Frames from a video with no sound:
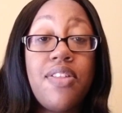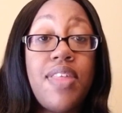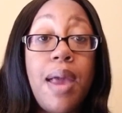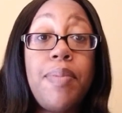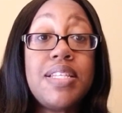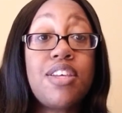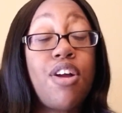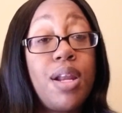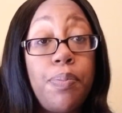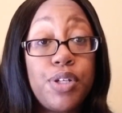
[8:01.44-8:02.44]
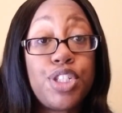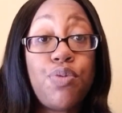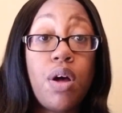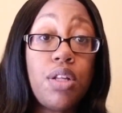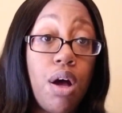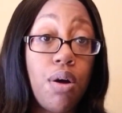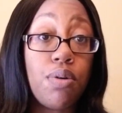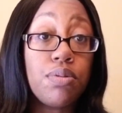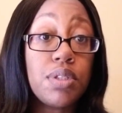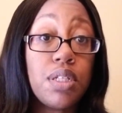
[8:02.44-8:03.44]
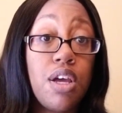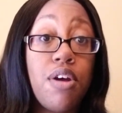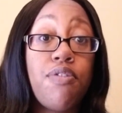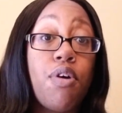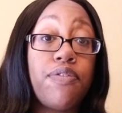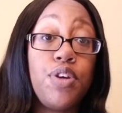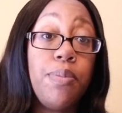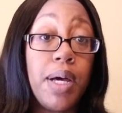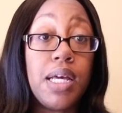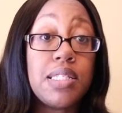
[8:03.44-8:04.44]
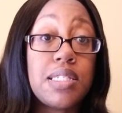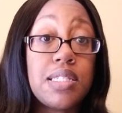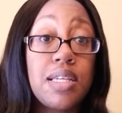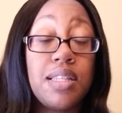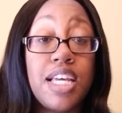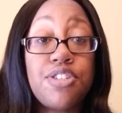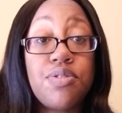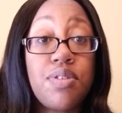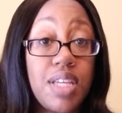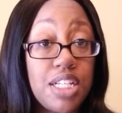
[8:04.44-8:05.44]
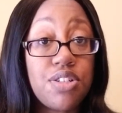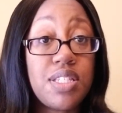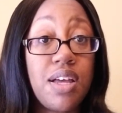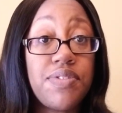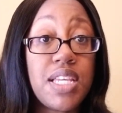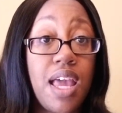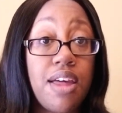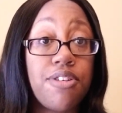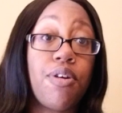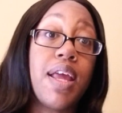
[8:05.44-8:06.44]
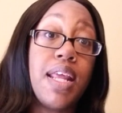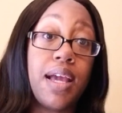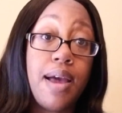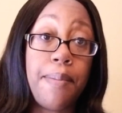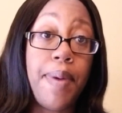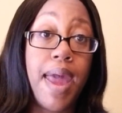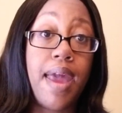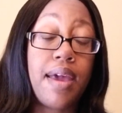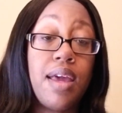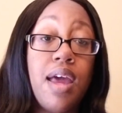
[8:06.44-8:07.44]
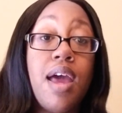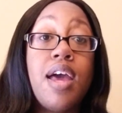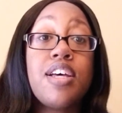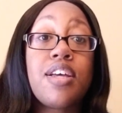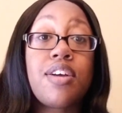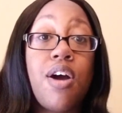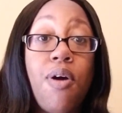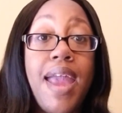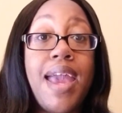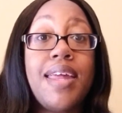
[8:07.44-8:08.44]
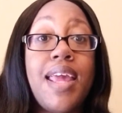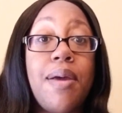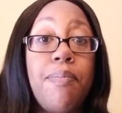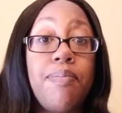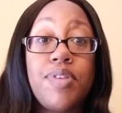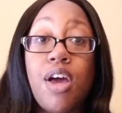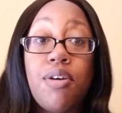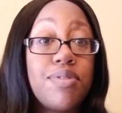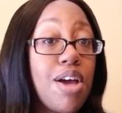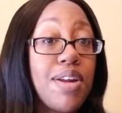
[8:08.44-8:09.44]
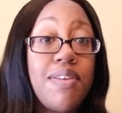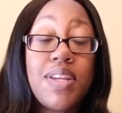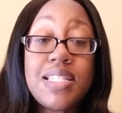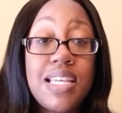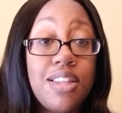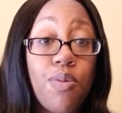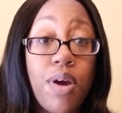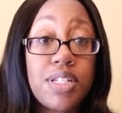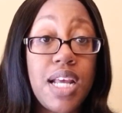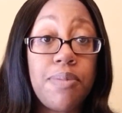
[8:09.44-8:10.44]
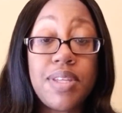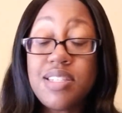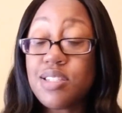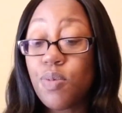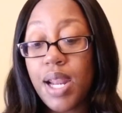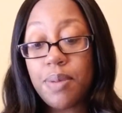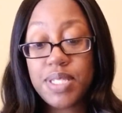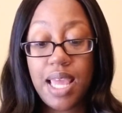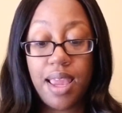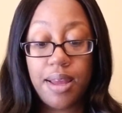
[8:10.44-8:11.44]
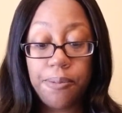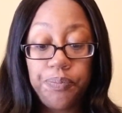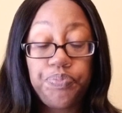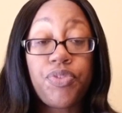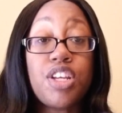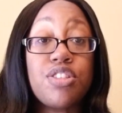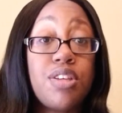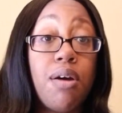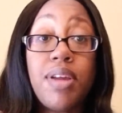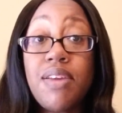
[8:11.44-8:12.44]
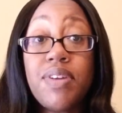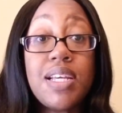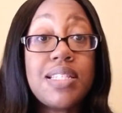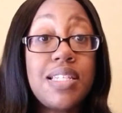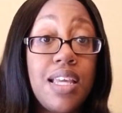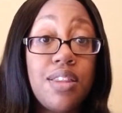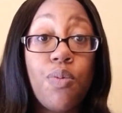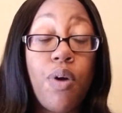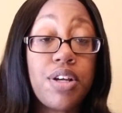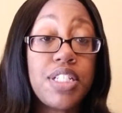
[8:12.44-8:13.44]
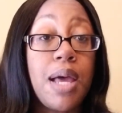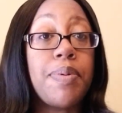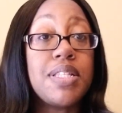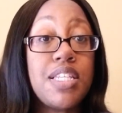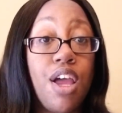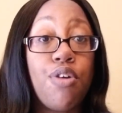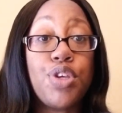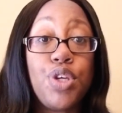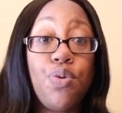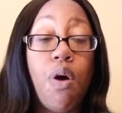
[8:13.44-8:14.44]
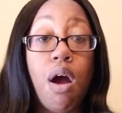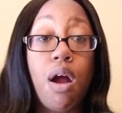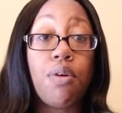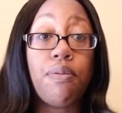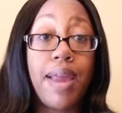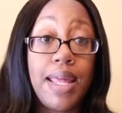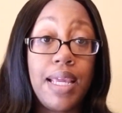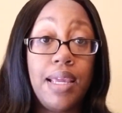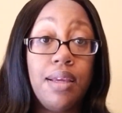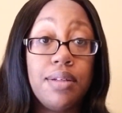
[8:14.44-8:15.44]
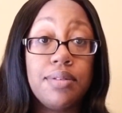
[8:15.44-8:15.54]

That means they're going to put you on hold for a few months, let you get yourself together, and then come back. Go ahead and don't even attend the workshop. This is what I'm saying. Don't even attend the workshop until you are ready.